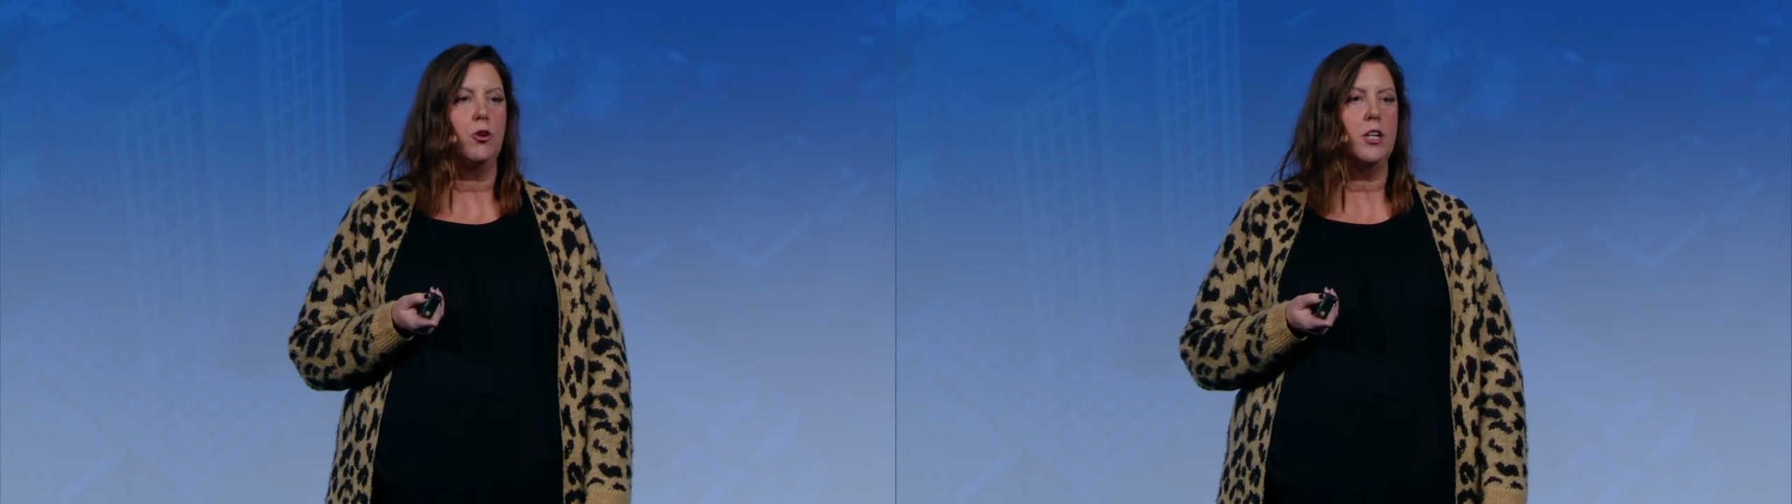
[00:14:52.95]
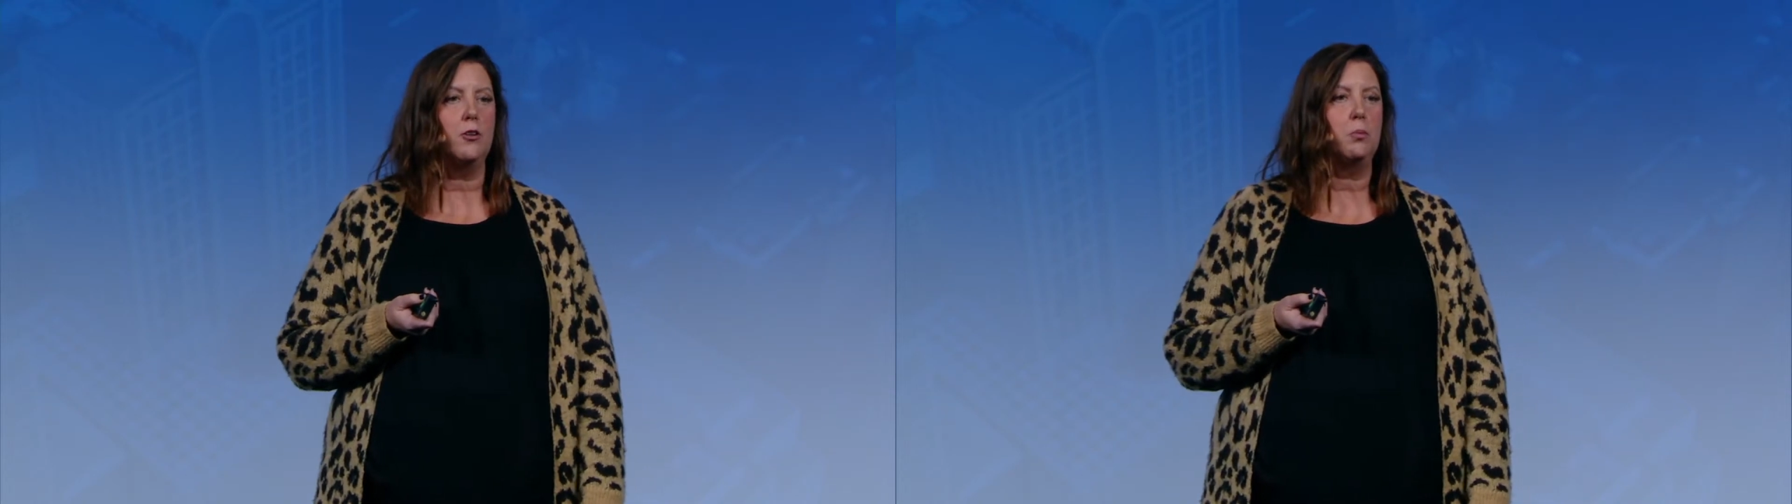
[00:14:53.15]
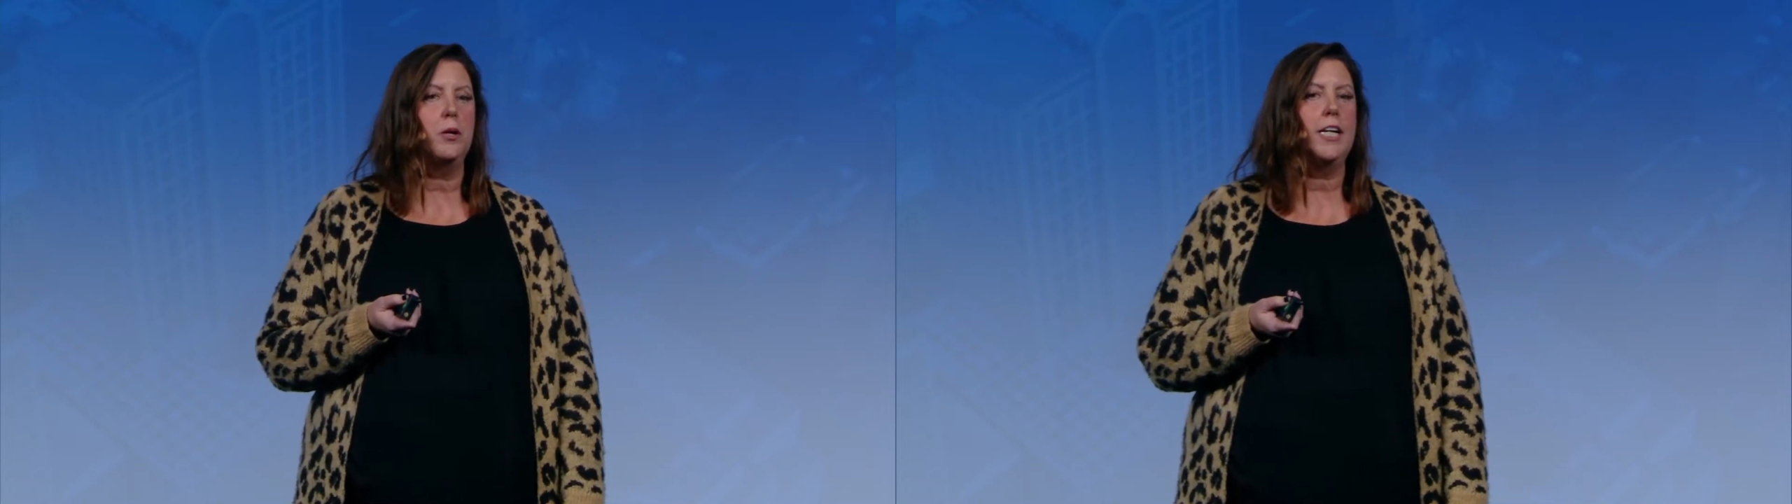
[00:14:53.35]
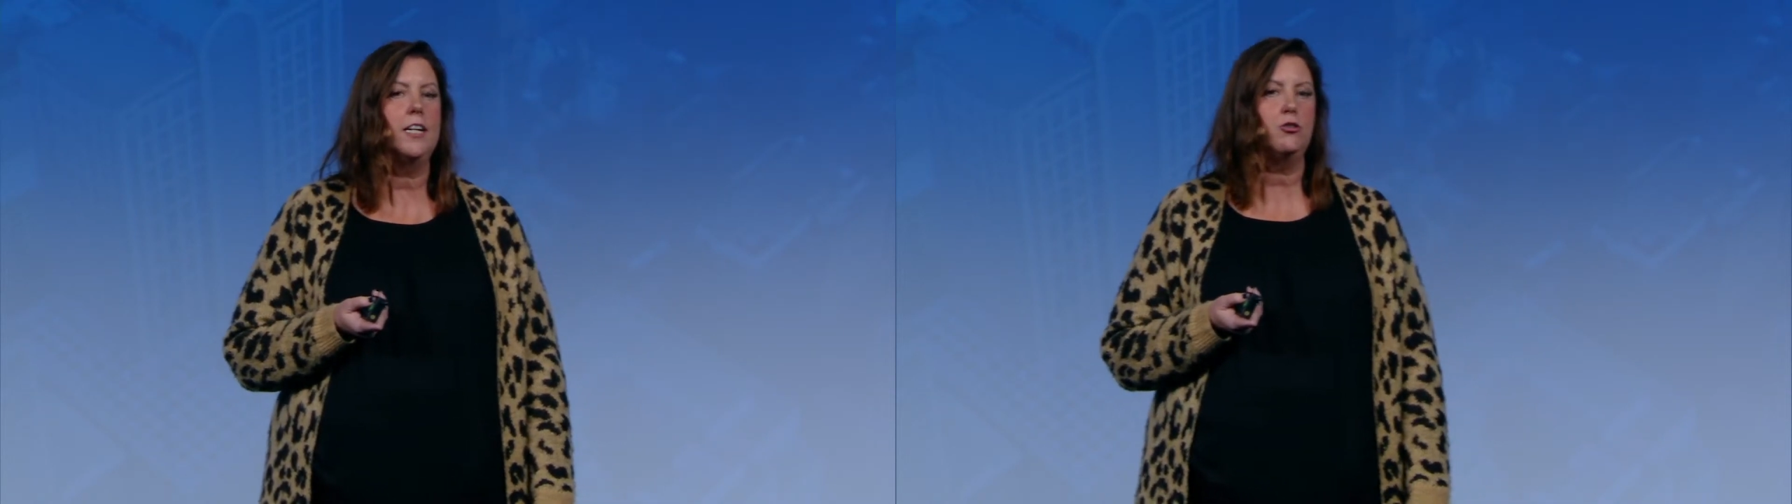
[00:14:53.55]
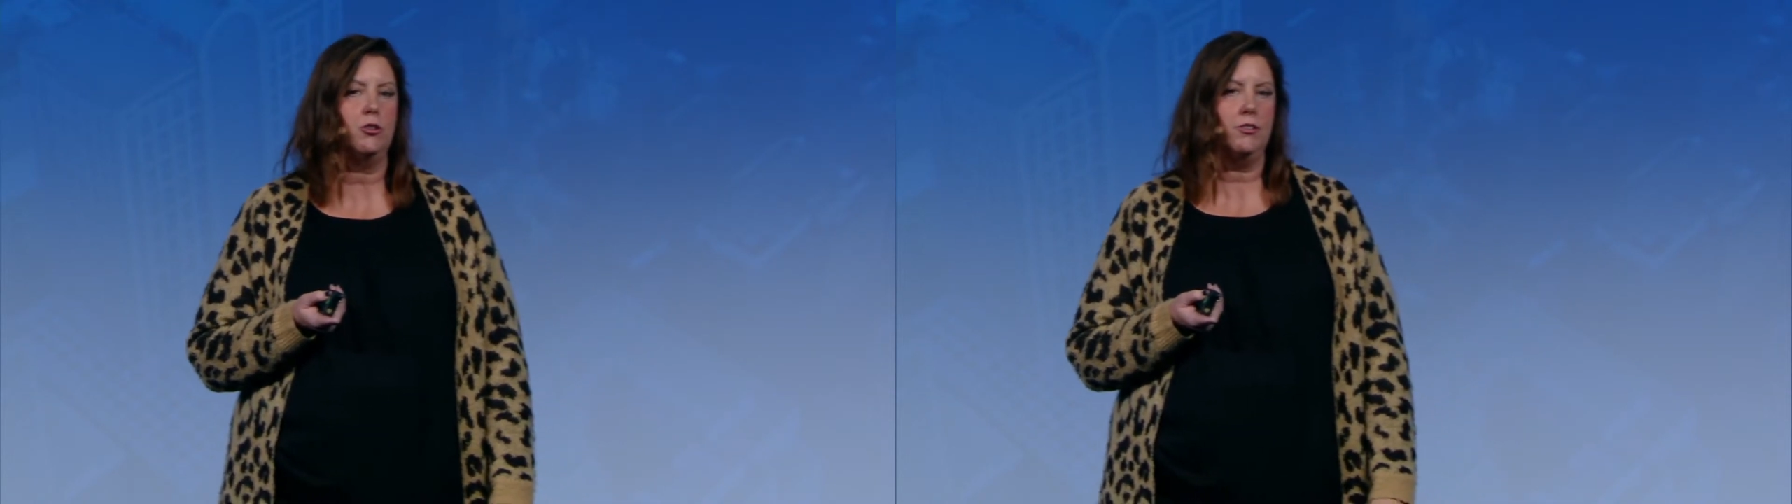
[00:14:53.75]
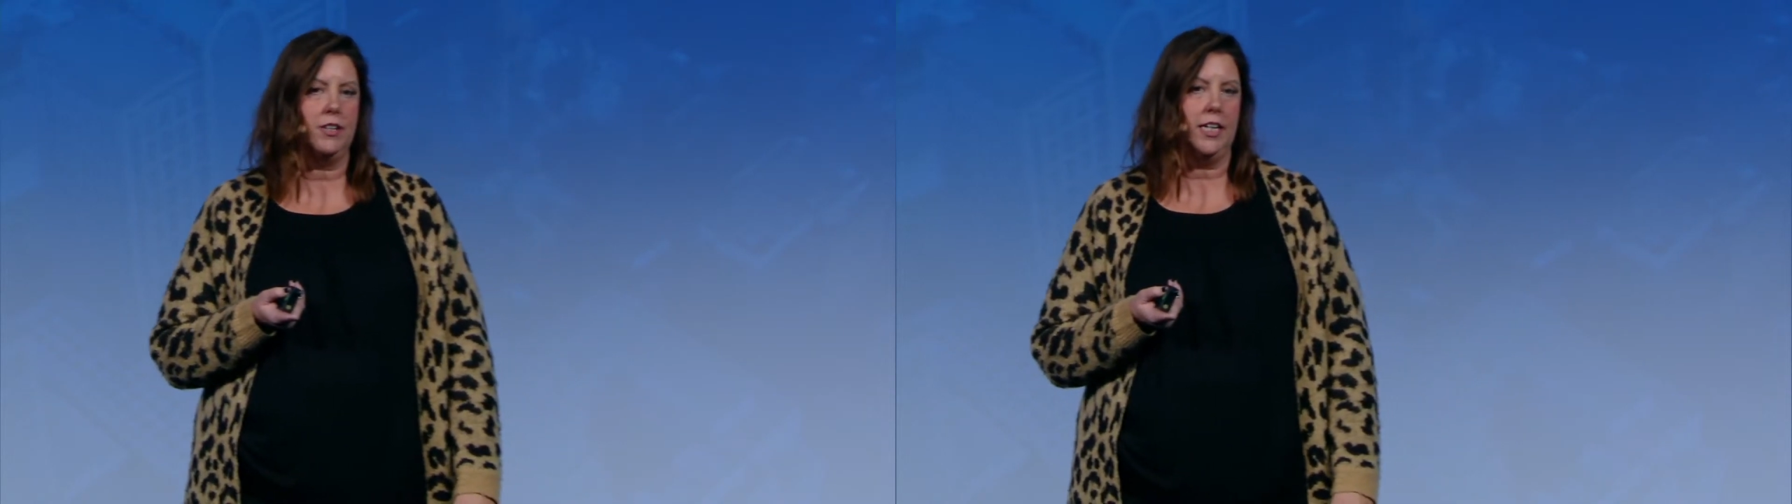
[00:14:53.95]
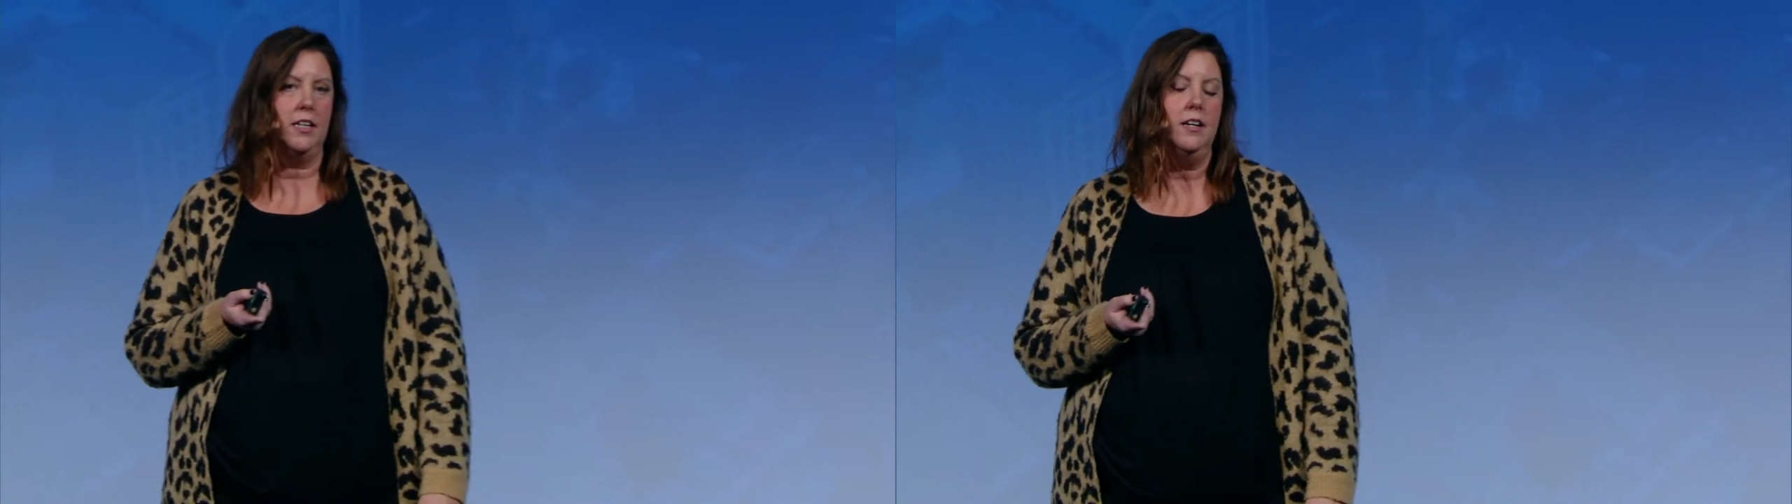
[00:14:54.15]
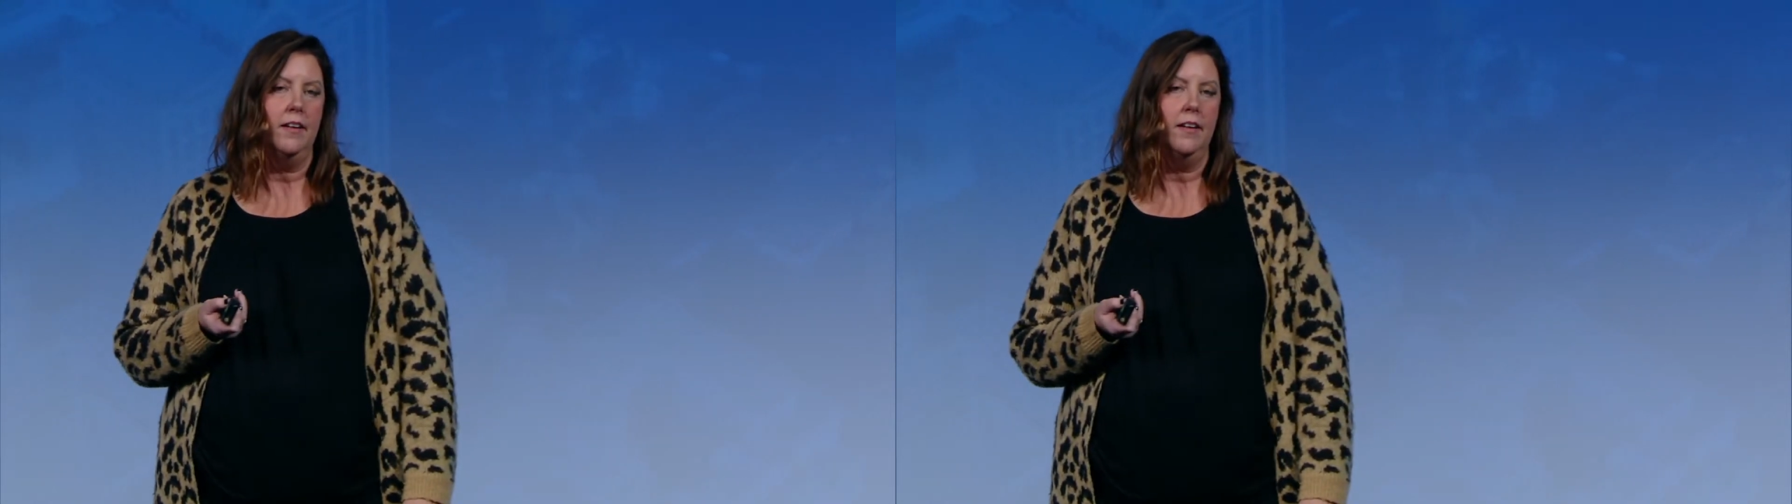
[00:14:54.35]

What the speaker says: and it's pretty interesting.